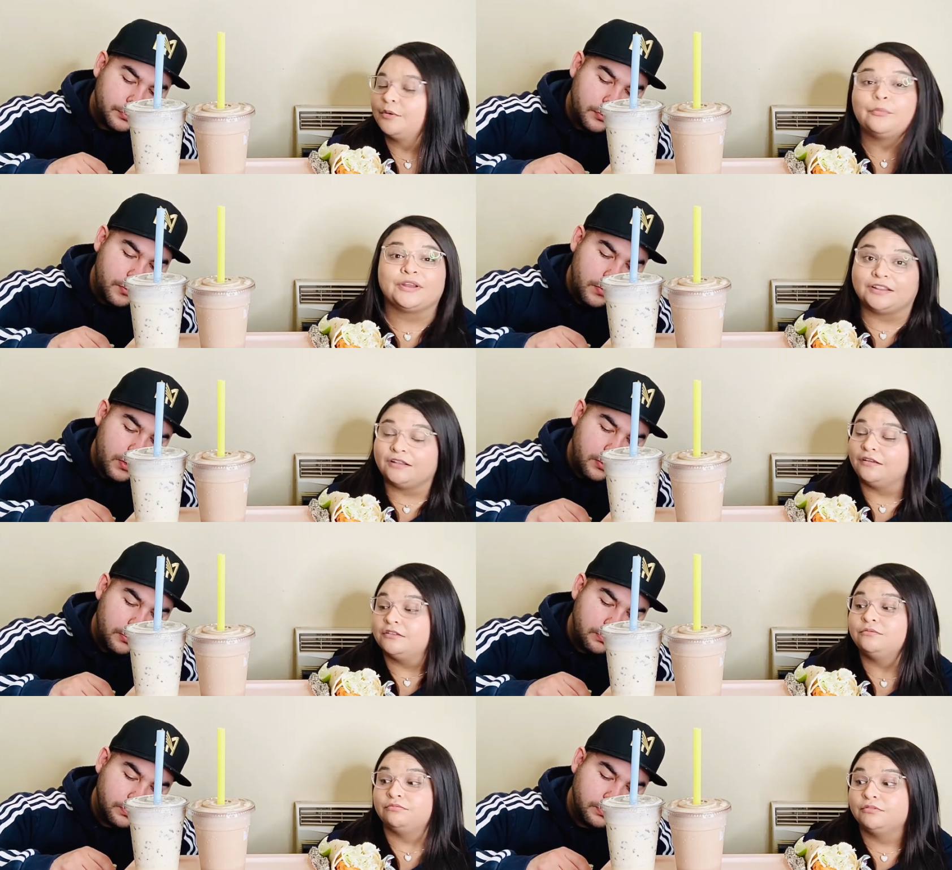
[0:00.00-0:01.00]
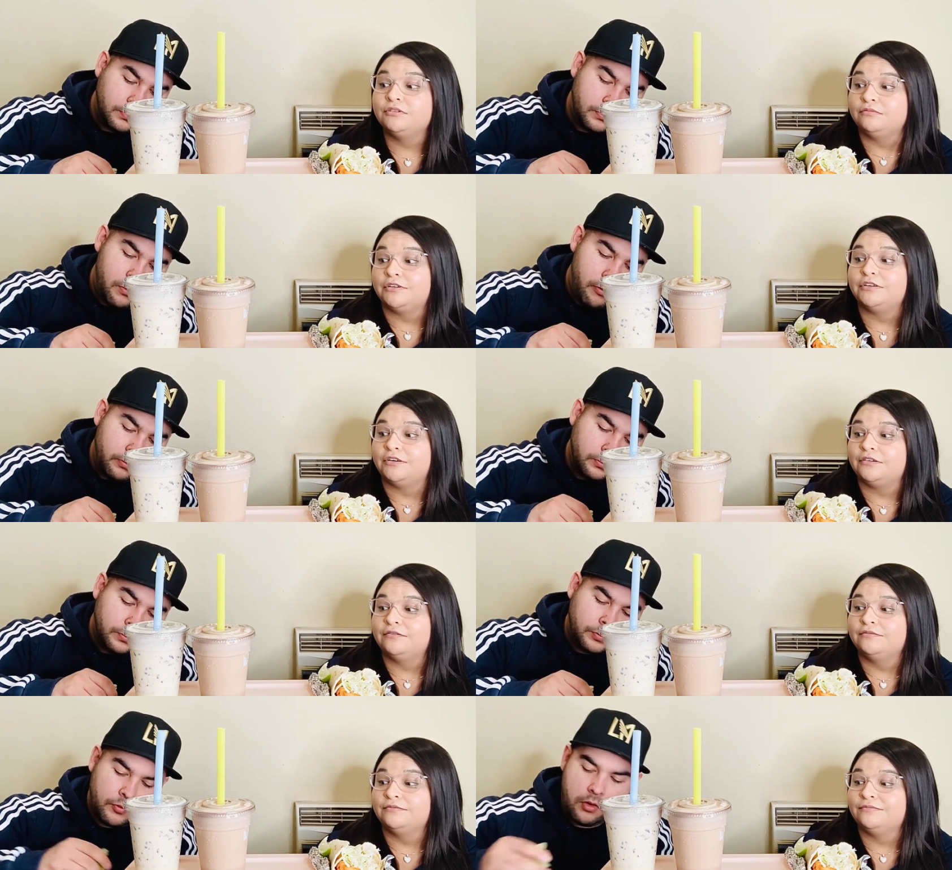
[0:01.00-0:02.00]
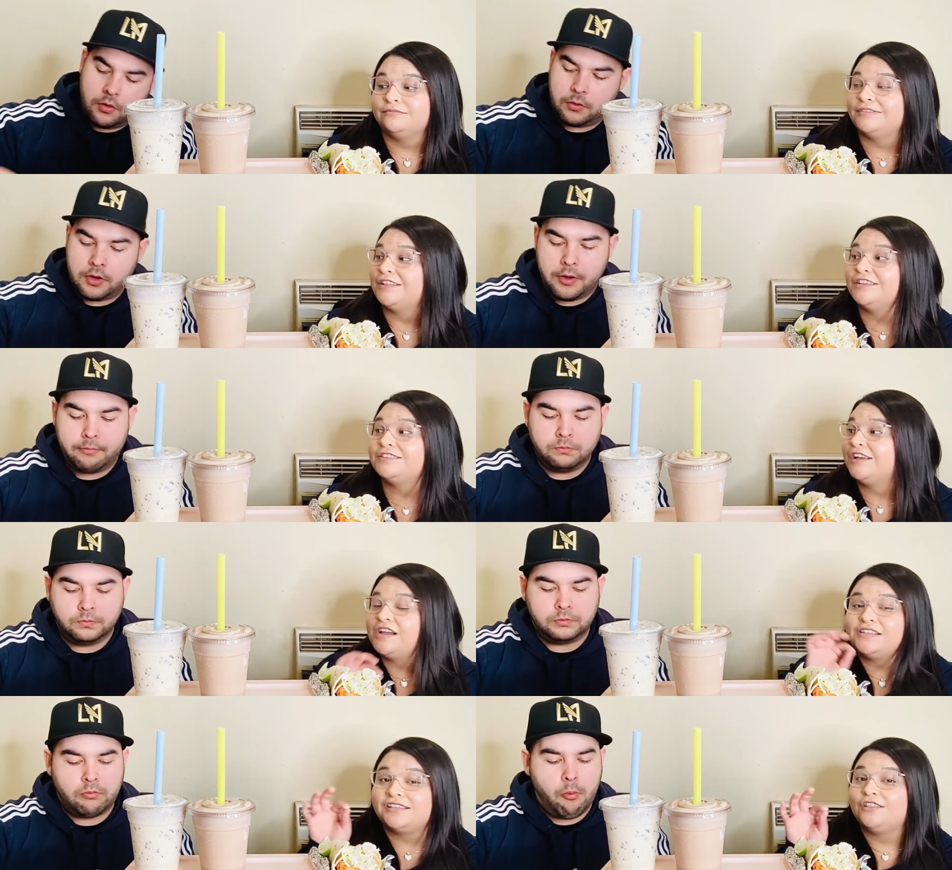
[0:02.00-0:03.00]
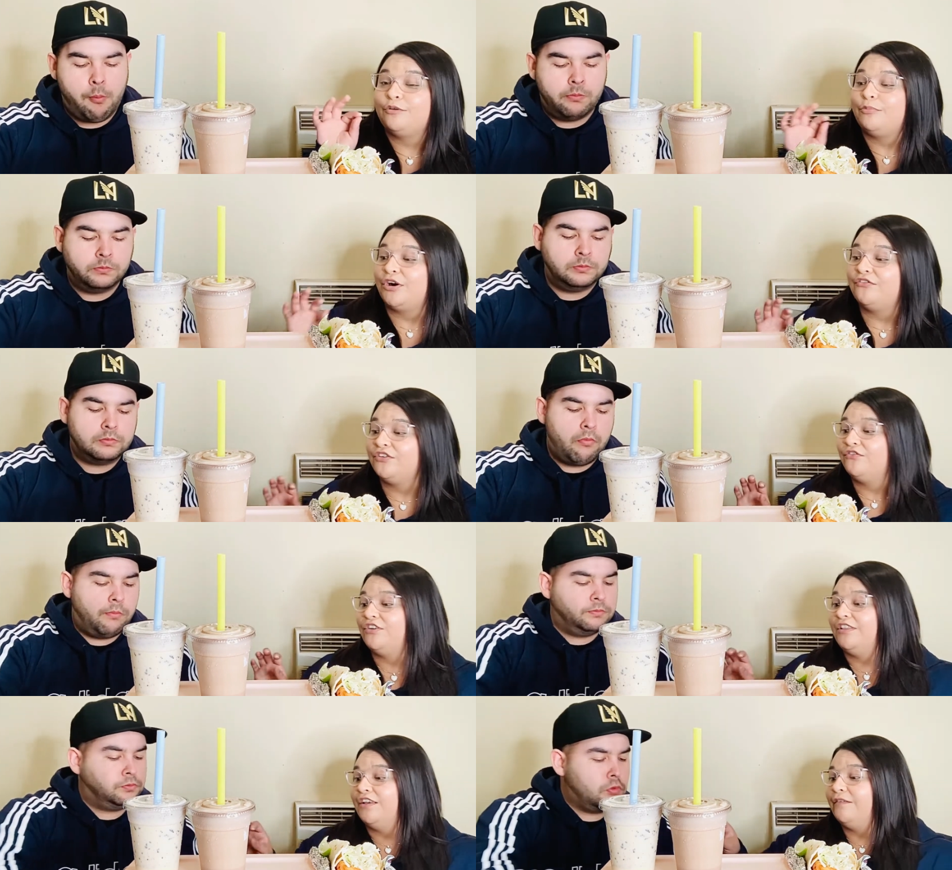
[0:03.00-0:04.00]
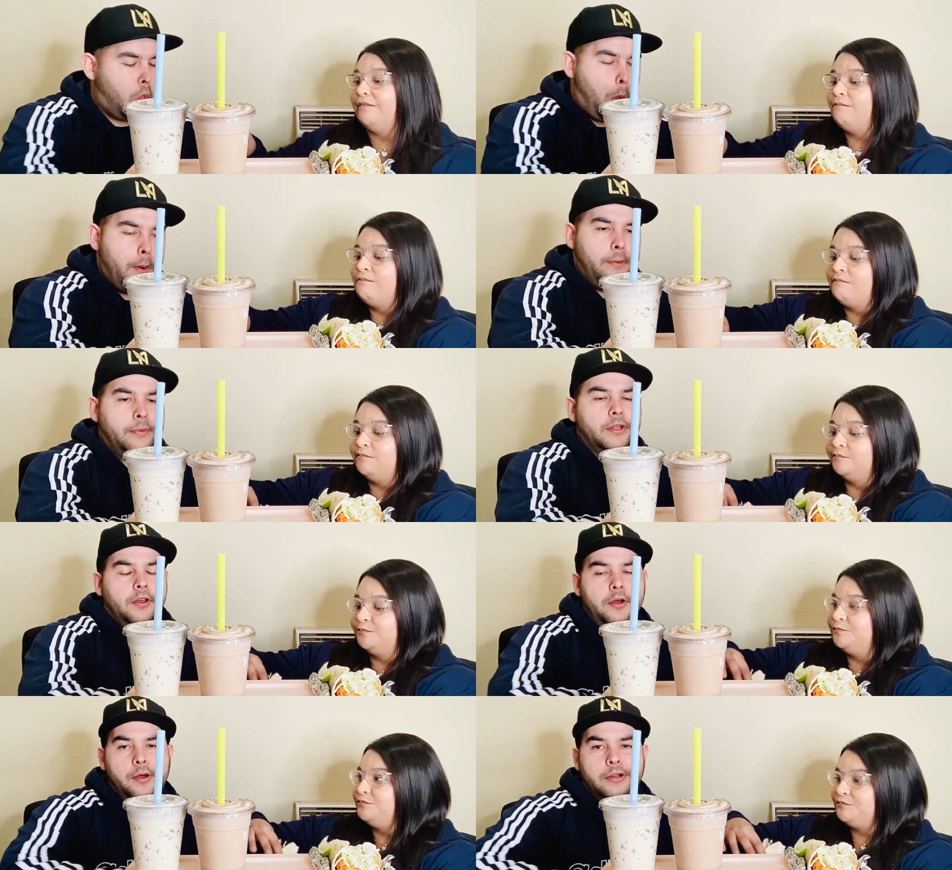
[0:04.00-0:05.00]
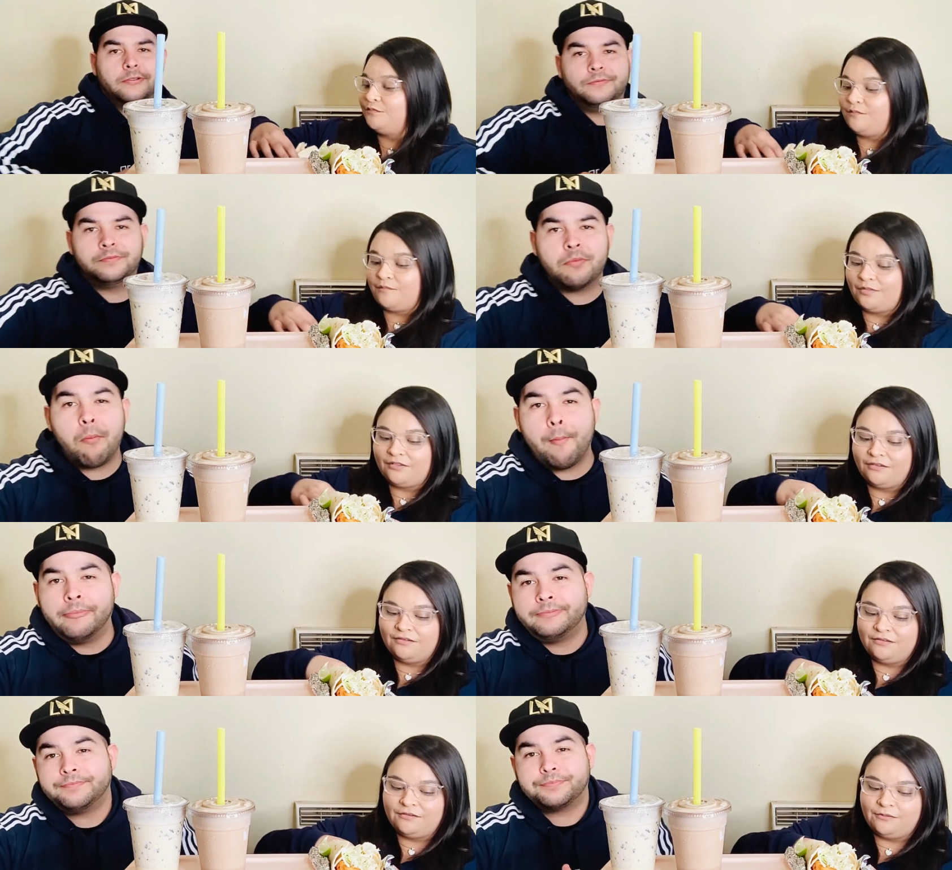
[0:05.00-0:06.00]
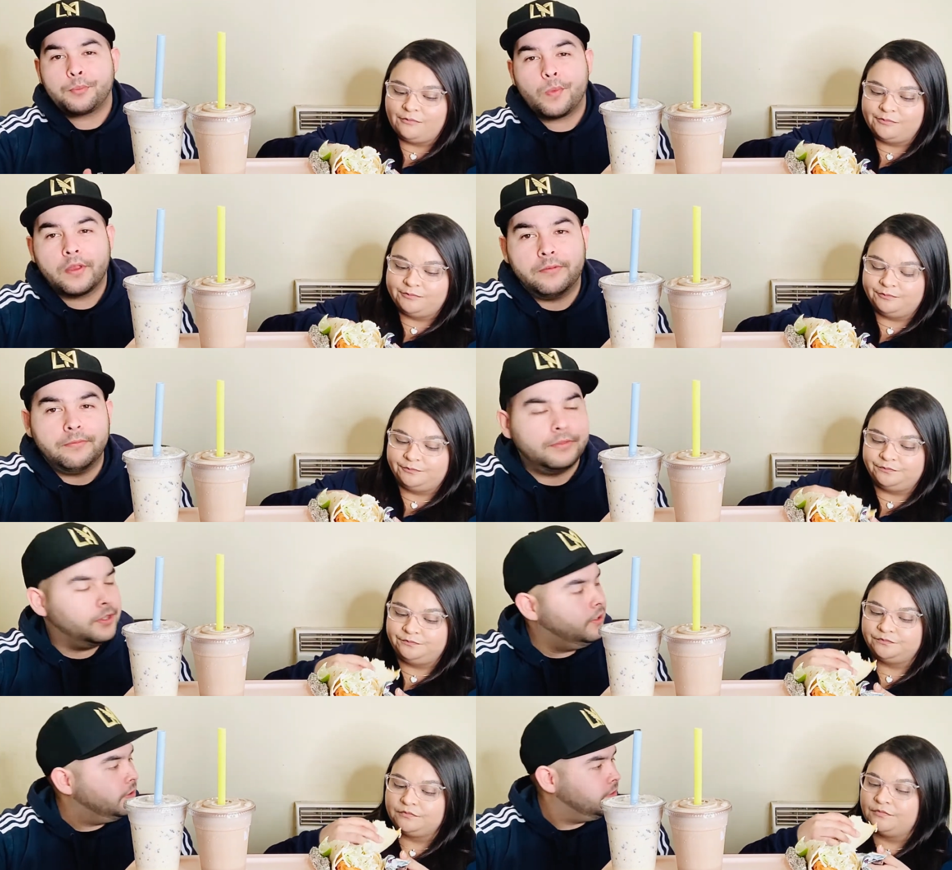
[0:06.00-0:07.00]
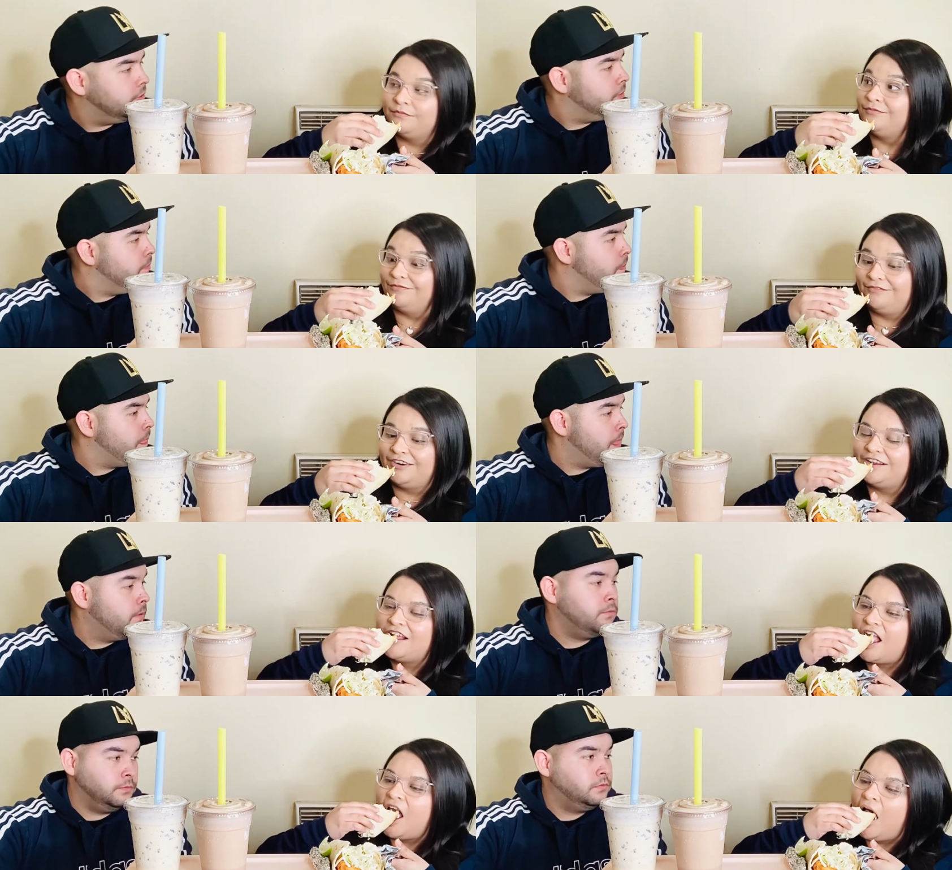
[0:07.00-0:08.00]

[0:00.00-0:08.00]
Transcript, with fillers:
Speaker 1: But it's really, really good. Okay. Like, these, like I said, they're perfect for Lent.
Speaker 2: Oh my God. Delicious. Right?